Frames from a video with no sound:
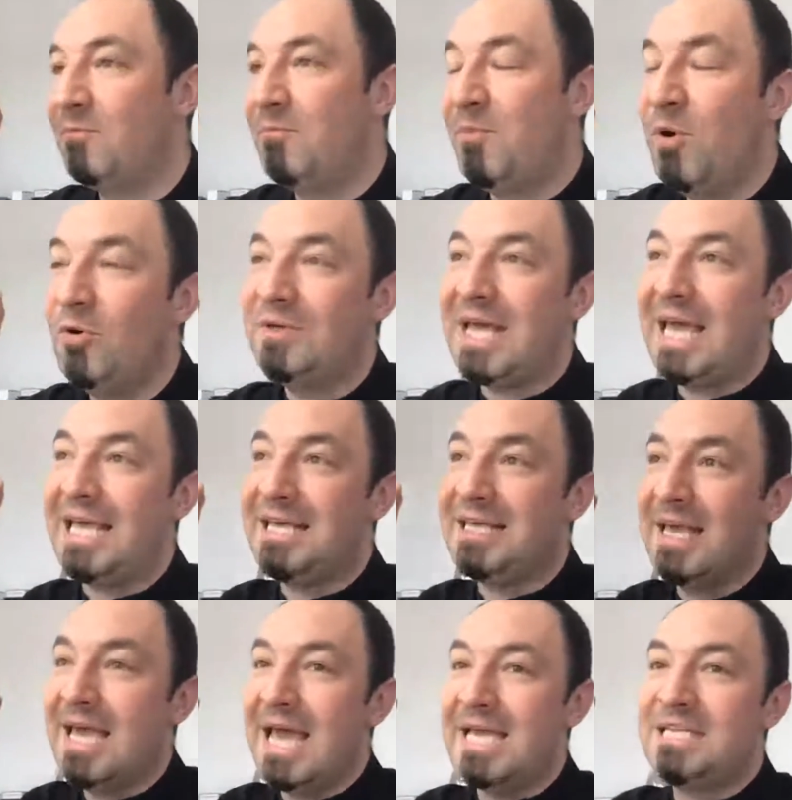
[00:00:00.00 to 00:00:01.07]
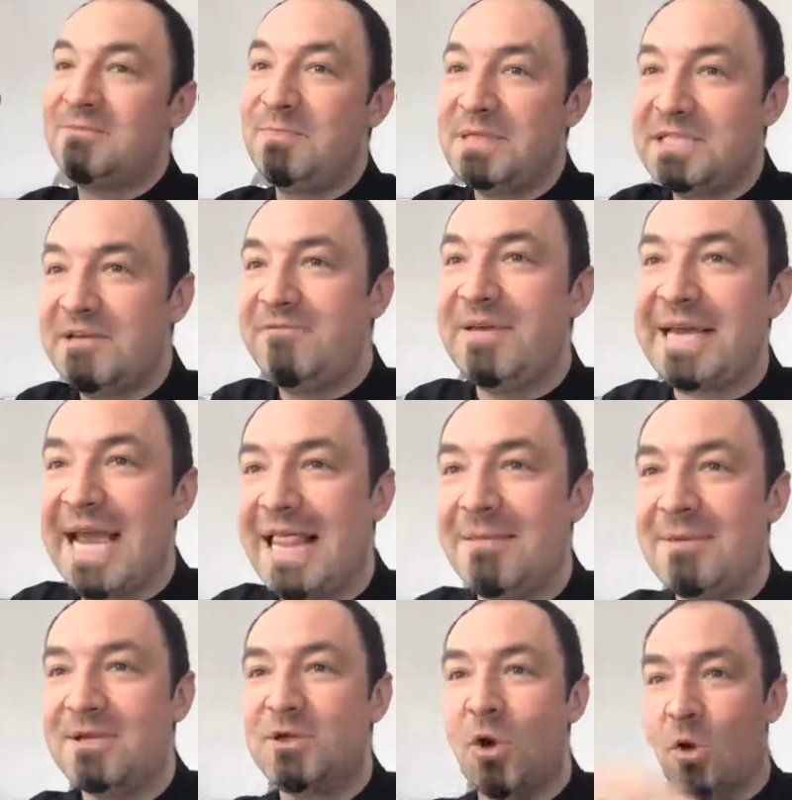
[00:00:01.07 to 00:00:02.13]
put a specific
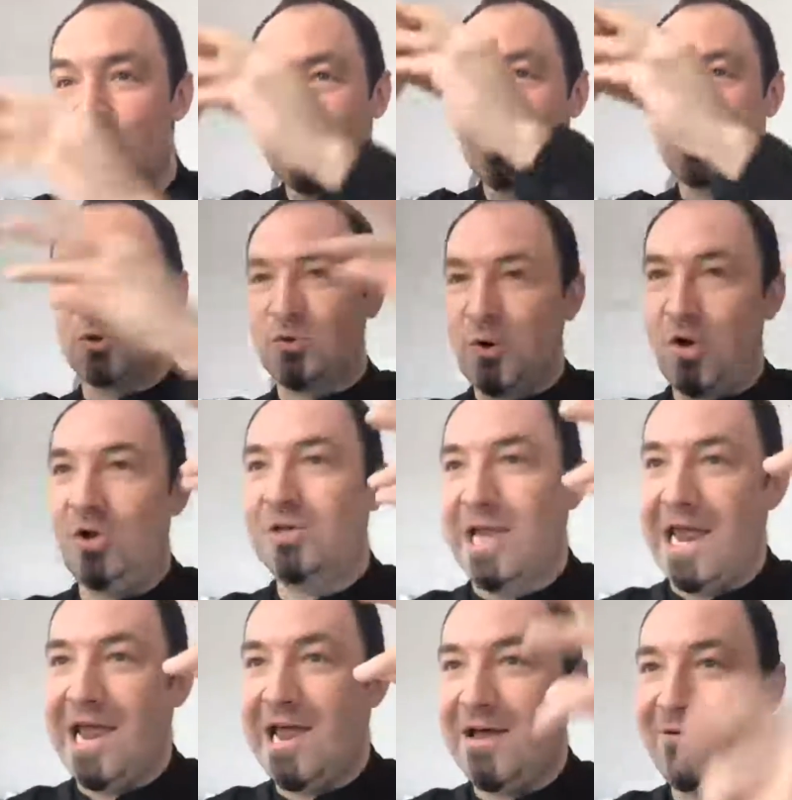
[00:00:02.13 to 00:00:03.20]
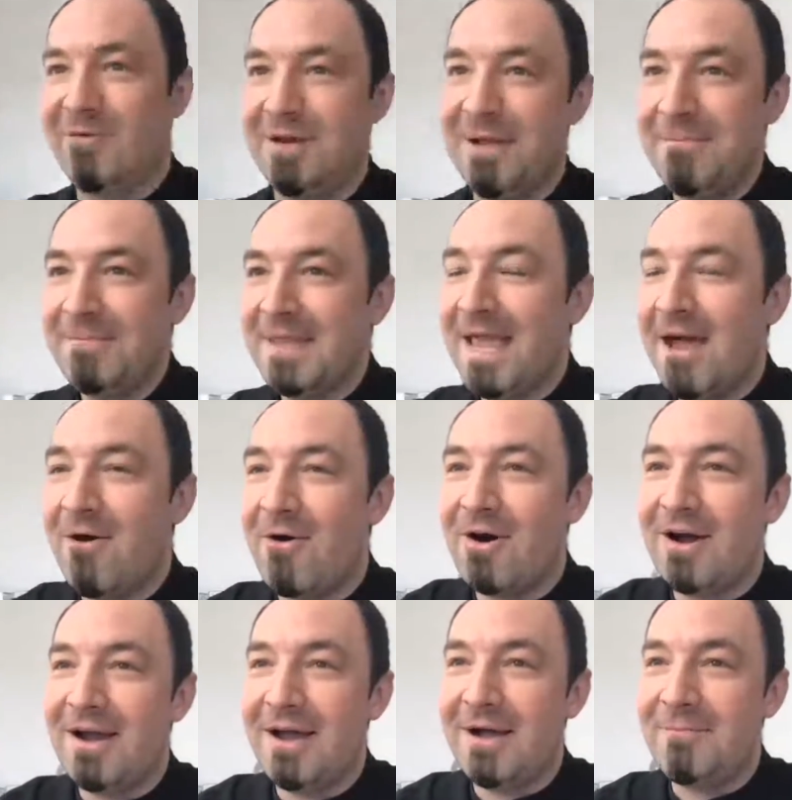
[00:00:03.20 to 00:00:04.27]
element called scroll down,
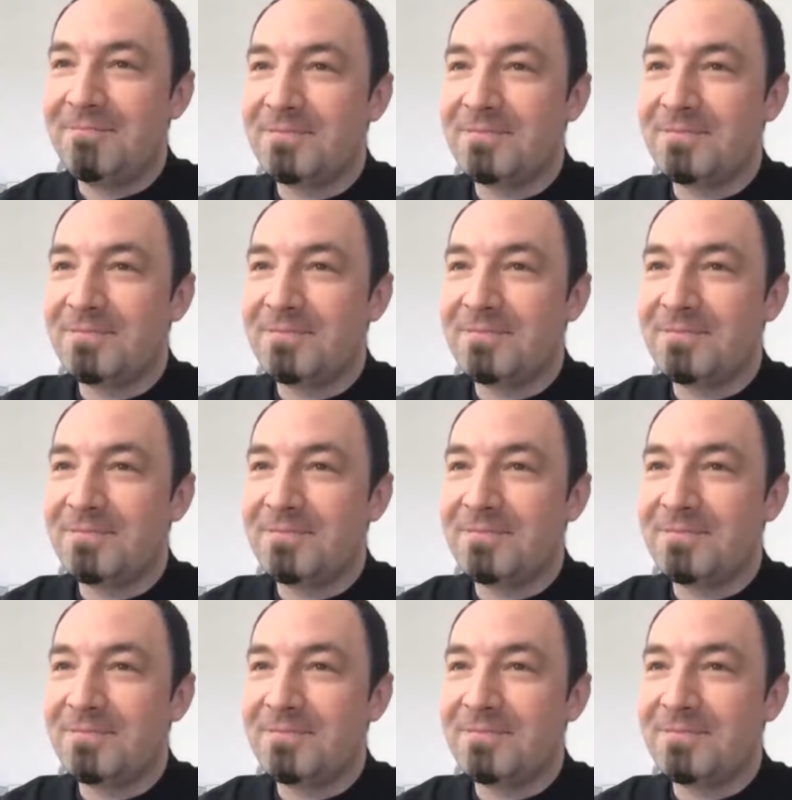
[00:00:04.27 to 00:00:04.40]
or a